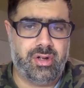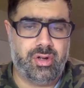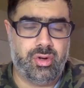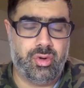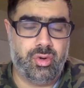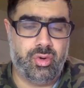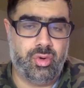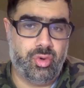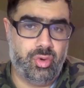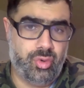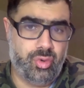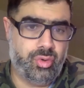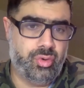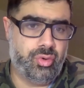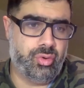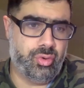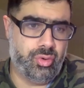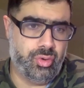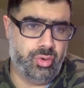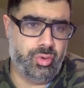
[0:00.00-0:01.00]
who
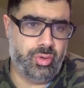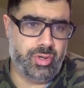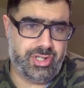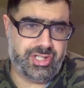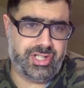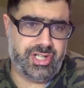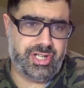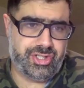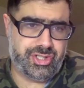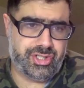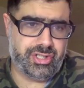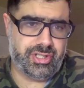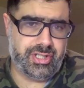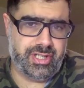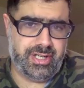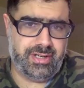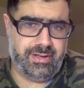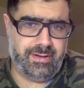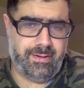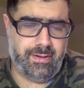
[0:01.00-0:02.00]
who
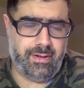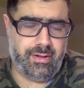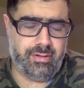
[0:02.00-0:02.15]
essentially